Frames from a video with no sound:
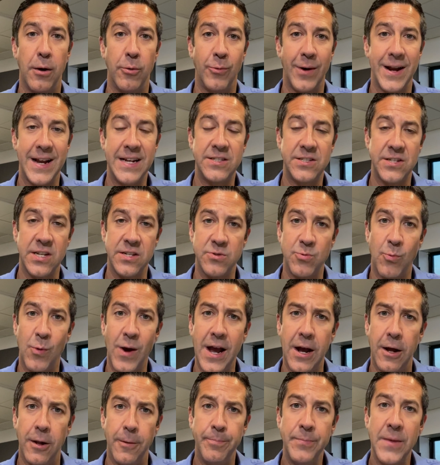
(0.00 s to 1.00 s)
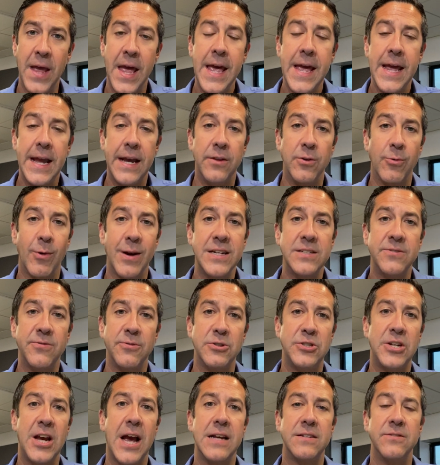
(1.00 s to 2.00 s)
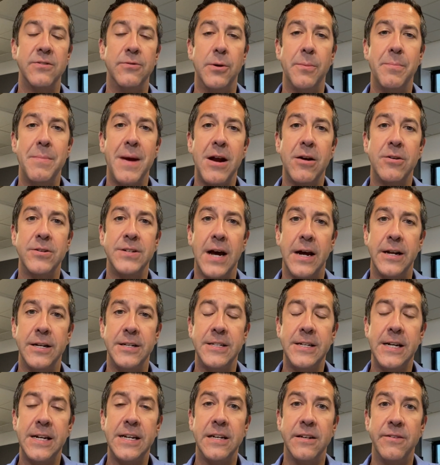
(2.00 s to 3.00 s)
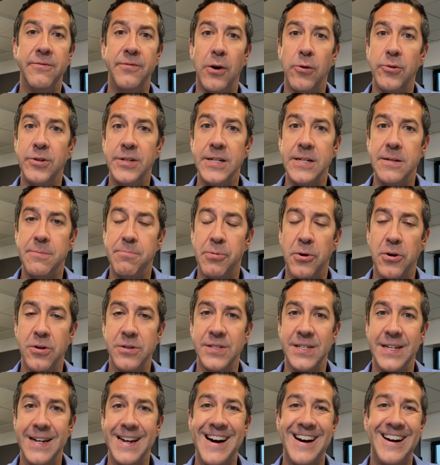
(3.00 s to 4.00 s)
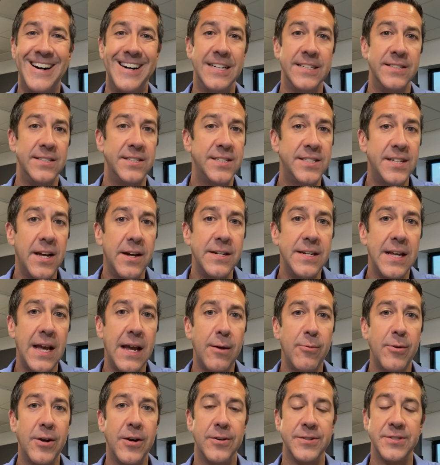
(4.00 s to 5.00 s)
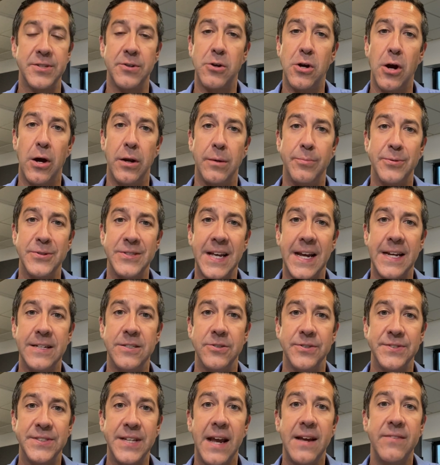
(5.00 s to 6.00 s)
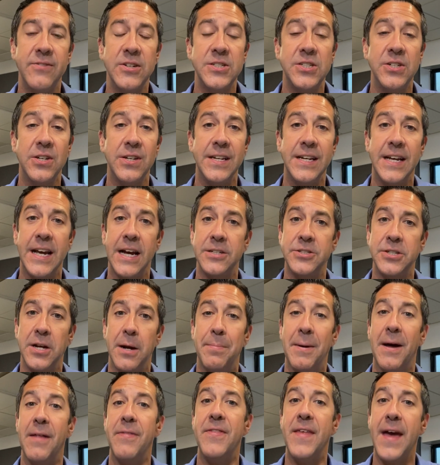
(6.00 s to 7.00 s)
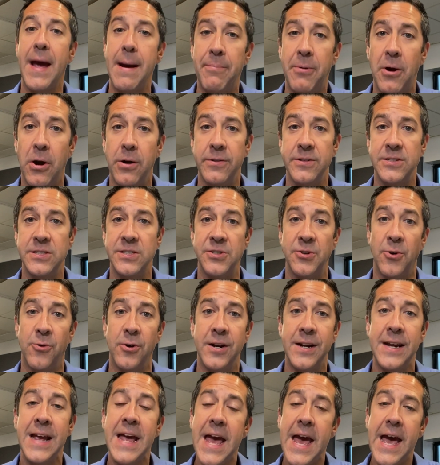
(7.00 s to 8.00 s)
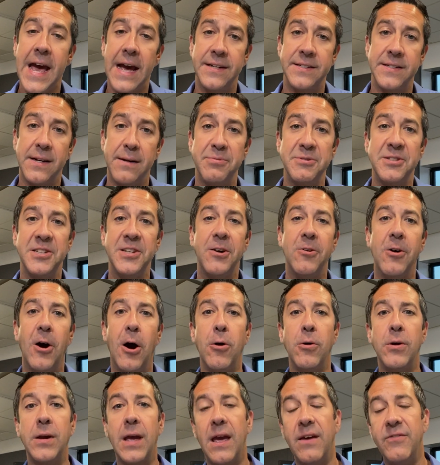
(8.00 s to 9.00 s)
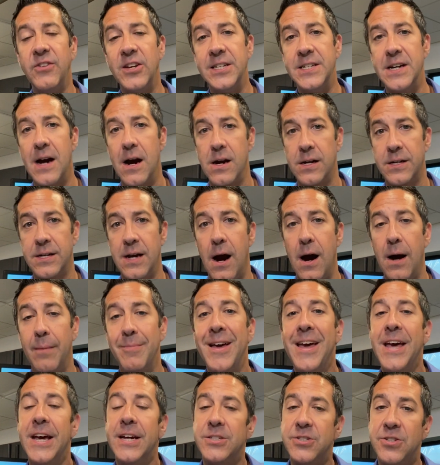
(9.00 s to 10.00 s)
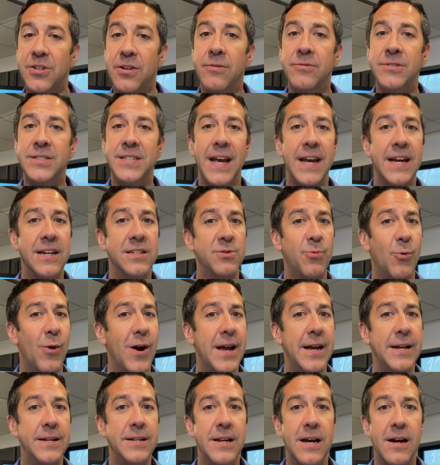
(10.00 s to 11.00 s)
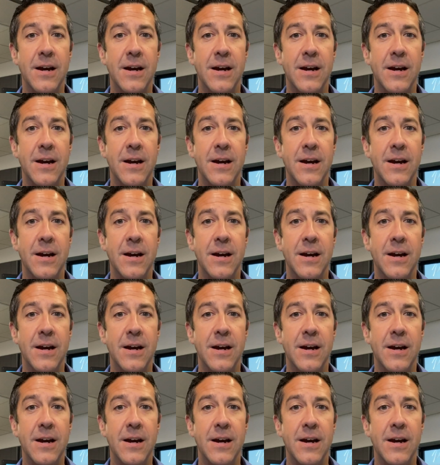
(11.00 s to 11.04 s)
race as well. In the race for Jacksonville mayor, Donna Deegan voted in person on Sunday. We also caught up with Daniel Davis. You can catch up on that part of the story at WOKV.com. Tuesday is when